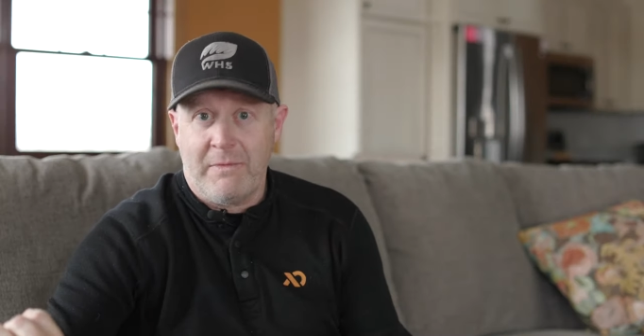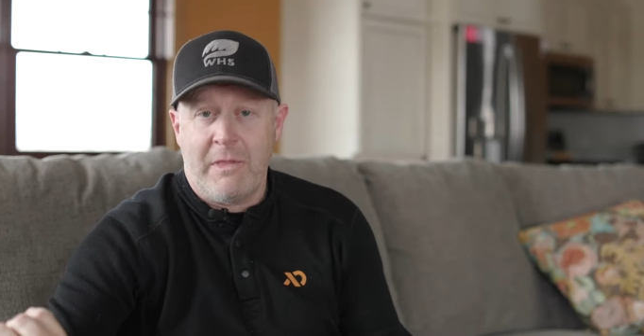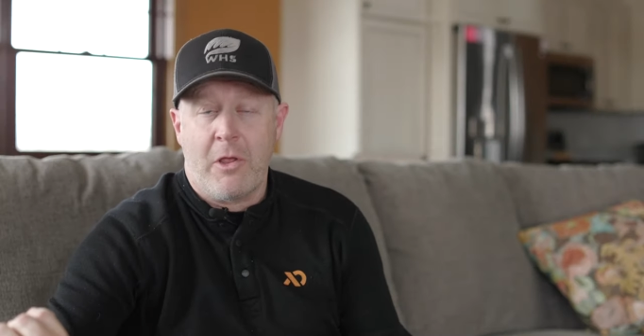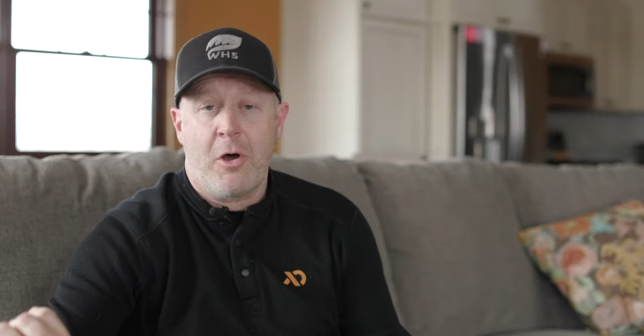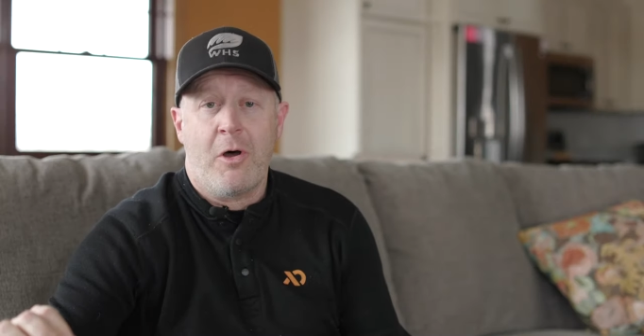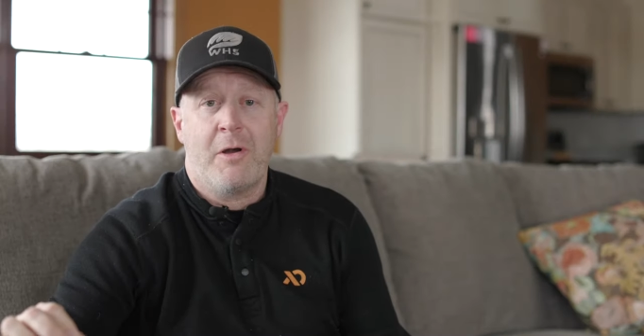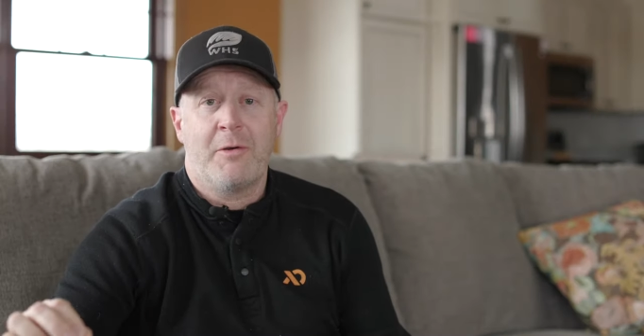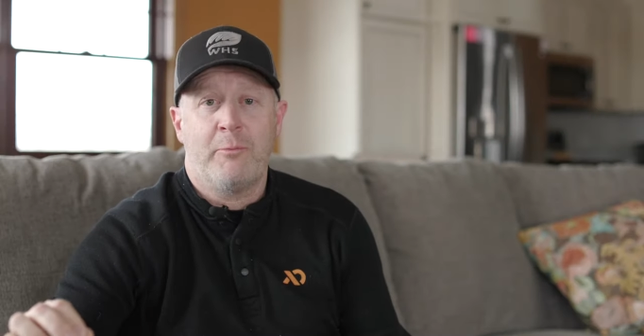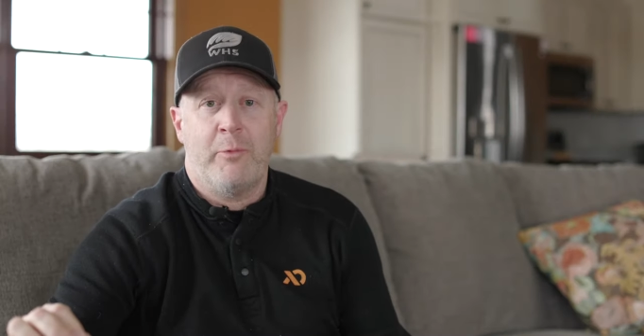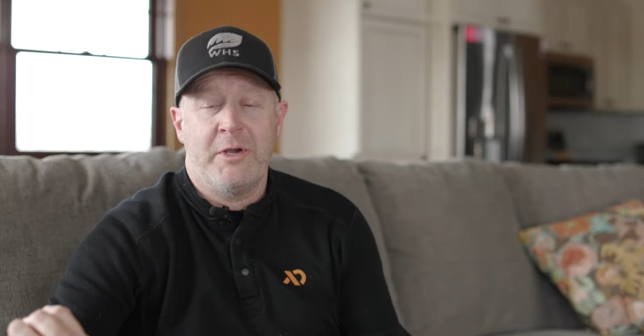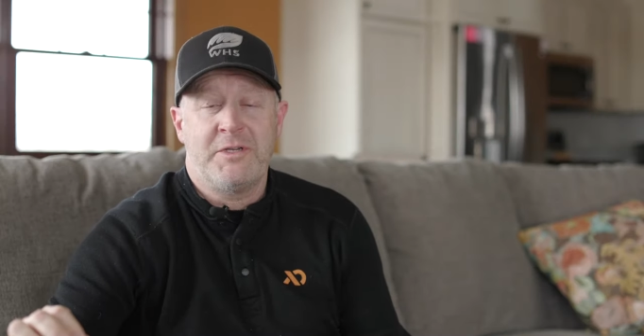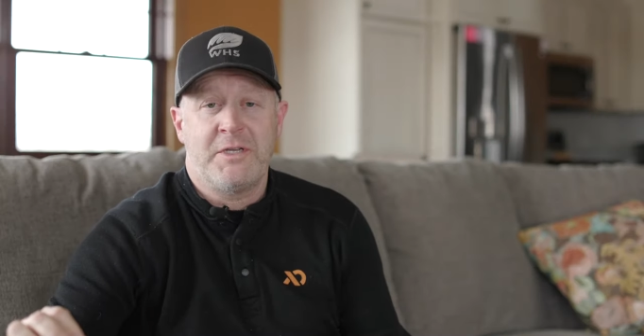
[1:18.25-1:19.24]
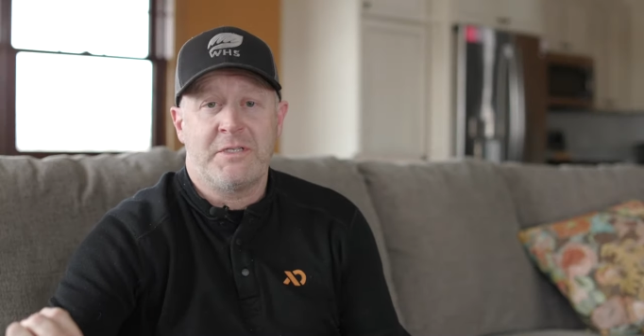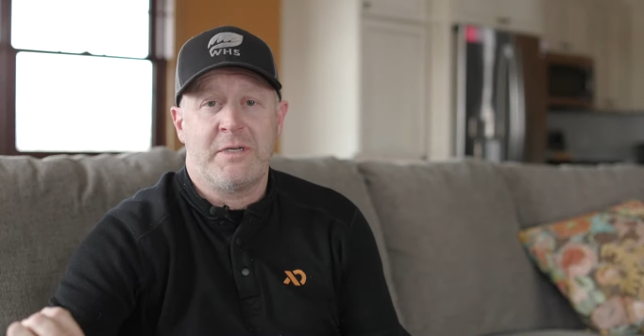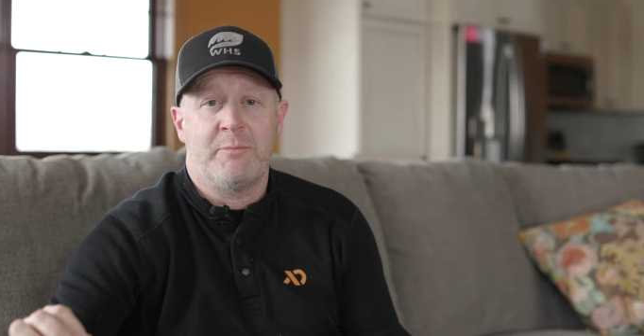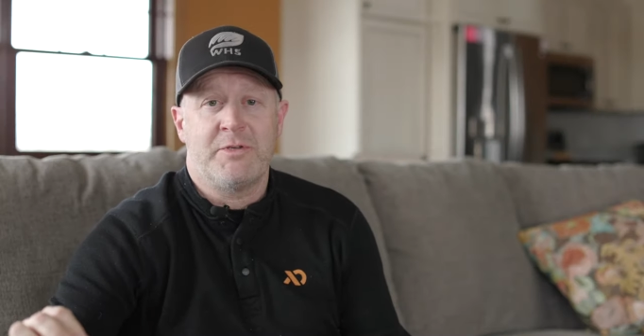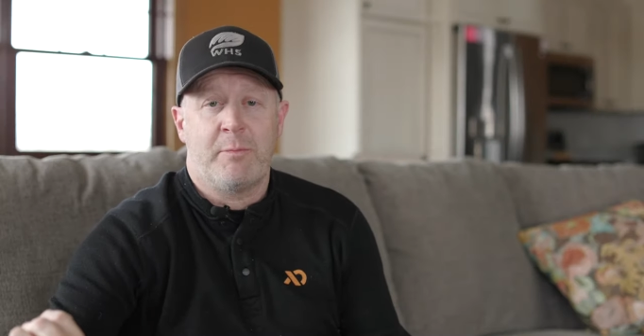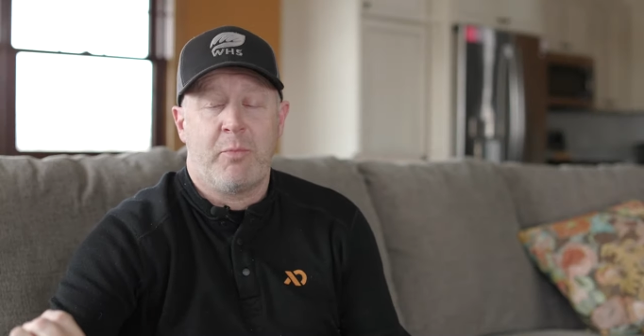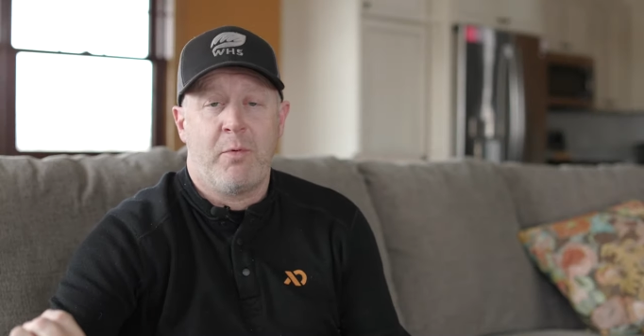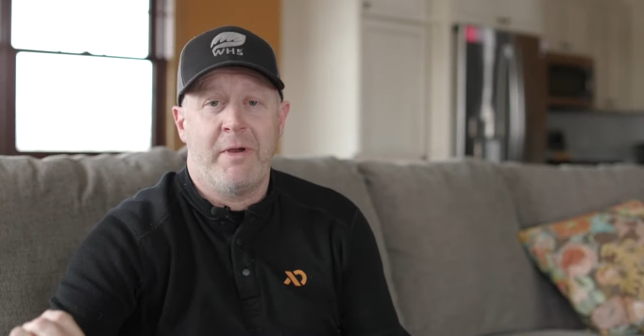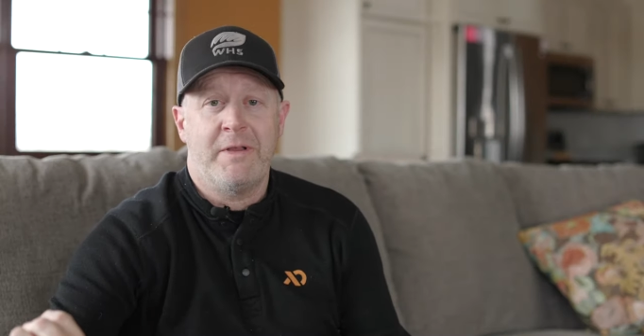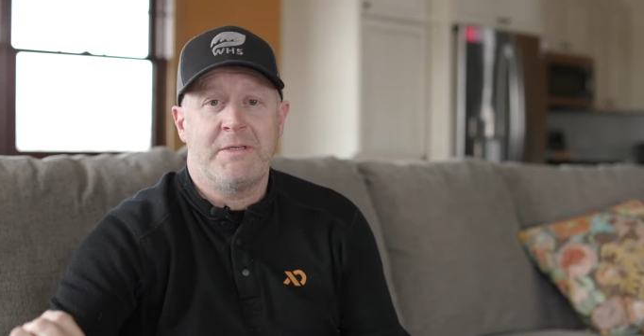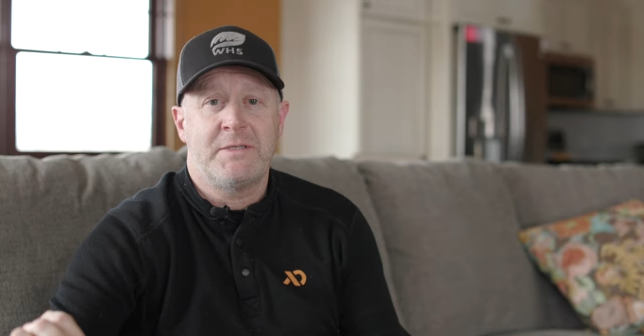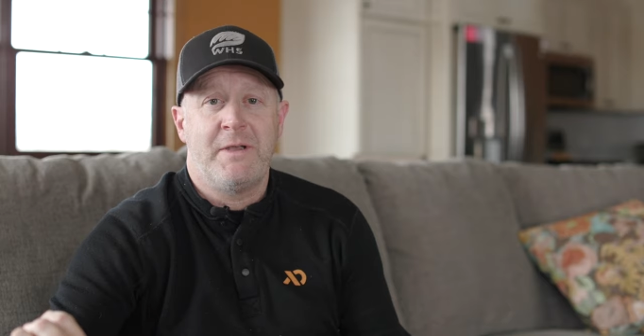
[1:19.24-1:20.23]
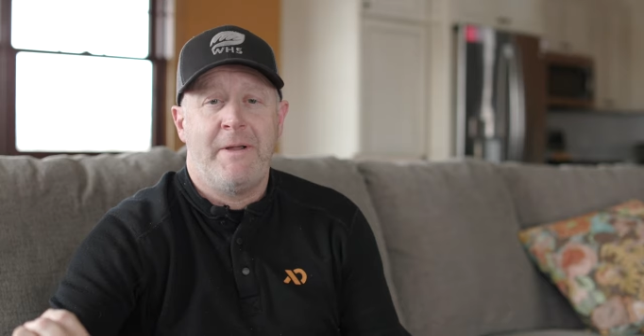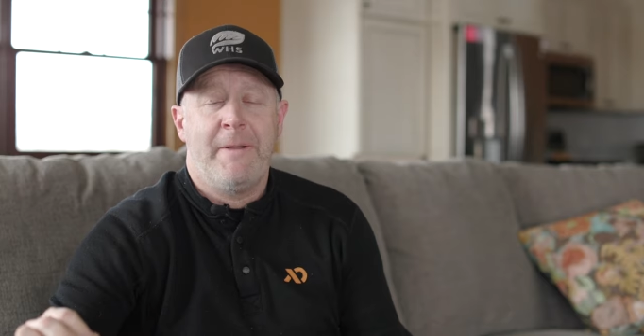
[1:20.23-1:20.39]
long ridge systems or points,